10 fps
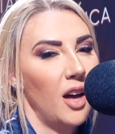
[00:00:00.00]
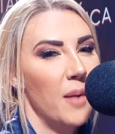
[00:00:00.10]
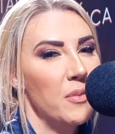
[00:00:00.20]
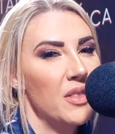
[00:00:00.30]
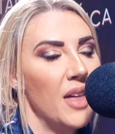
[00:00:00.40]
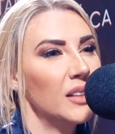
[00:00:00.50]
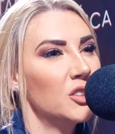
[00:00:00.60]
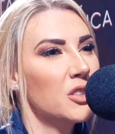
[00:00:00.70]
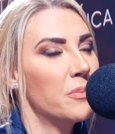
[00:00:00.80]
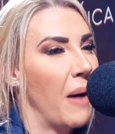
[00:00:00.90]
I mean,
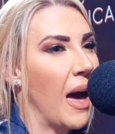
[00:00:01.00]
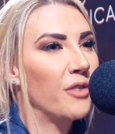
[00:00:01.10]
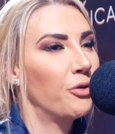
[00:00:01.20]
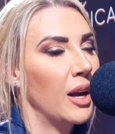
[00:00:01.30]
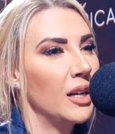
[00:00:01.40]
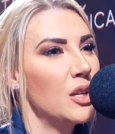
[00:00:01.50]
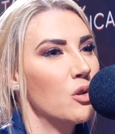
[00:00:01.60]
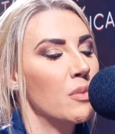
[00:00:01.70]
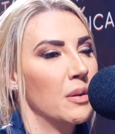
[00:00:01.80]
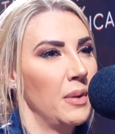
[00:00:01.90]
that's just bad for any
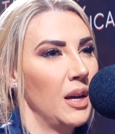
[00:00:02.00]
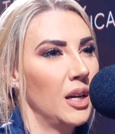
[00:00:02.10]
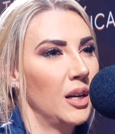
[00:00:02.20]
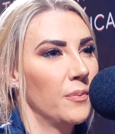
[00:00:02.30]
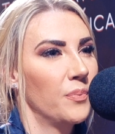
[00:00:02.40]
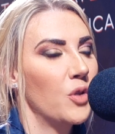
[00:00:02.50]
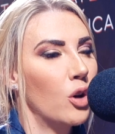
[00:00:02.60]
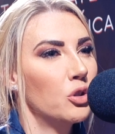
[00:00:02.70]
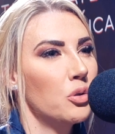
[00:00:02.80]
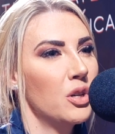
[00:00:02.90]
human being
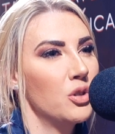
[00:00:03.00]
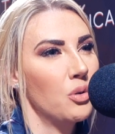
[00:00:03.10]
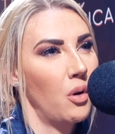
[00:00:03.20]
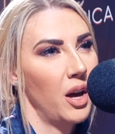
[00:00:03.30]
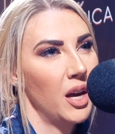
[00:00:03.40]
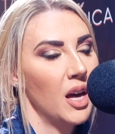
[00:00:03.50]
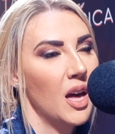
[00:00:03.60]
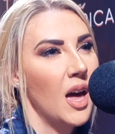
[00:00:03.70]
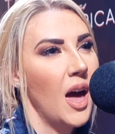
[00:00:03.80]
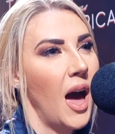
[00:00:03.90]
not to enjoy.
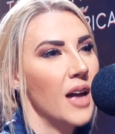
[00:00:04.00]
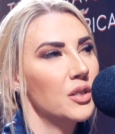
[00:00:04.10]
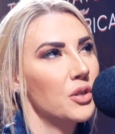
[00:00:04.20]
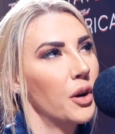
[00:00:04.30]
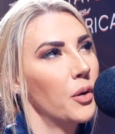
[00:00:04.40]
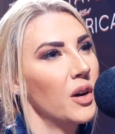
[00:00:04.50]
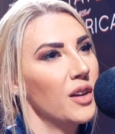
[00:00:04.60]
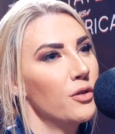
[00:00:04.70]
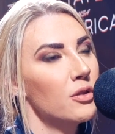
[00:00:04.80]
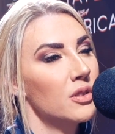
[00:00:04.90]
And so
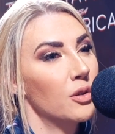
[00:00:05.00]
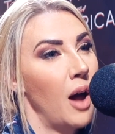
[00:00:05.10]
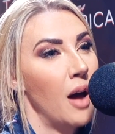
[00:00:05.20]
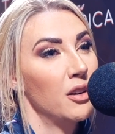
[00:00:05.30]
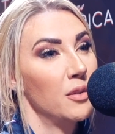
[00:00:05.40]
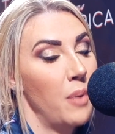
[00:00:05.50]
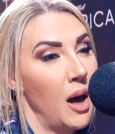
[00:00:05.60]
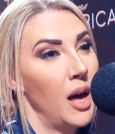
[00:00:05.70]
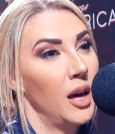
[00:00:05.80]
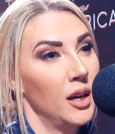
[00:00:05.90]
if you're surrounded
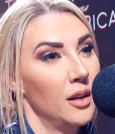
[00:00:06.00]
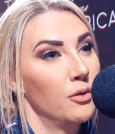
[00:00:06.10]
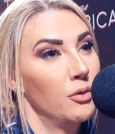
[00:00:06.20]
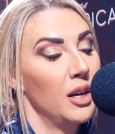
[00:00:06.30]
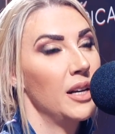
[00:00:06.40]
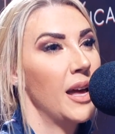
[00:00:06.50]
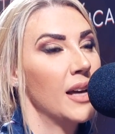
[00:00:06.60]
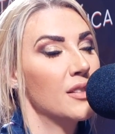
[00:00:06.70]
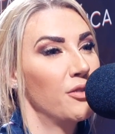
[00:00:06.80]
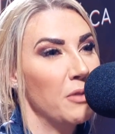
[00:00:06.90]
by really
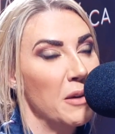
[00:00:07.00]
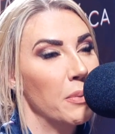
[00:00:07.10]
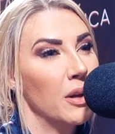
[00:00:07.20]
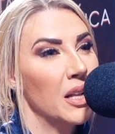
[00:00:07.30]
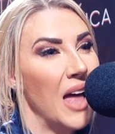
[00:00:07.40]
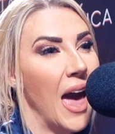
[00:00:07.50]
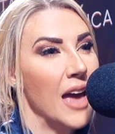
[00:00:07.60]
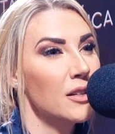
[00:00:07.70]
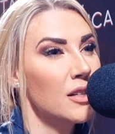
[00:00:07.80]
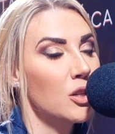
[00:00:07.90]
negative people
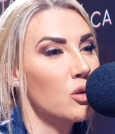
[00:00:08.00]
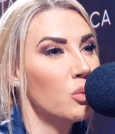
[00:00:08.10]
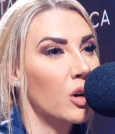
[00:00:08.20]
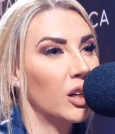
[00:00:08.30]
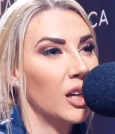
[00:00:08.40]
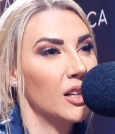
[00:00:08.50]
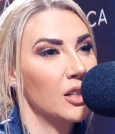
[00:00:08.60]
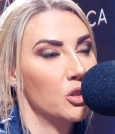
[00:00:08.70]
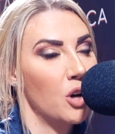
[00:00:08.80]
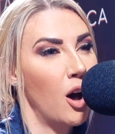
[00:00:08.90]
and you work in
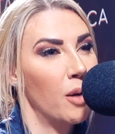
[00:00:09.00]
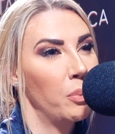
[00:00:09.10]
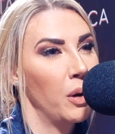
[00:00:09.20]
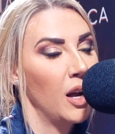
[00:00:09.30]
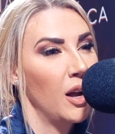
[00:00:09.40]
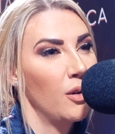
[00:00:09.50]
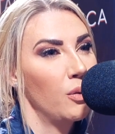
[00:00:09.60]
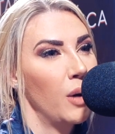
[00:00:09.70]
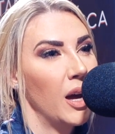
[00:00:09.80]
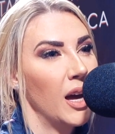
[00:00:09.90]
a job
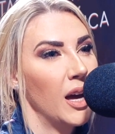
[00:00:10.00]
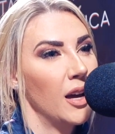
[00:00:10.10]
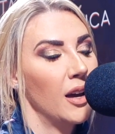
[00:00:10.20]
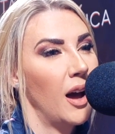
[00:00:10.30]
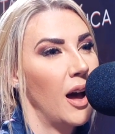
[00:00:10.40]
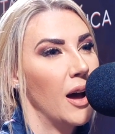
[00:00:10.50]
where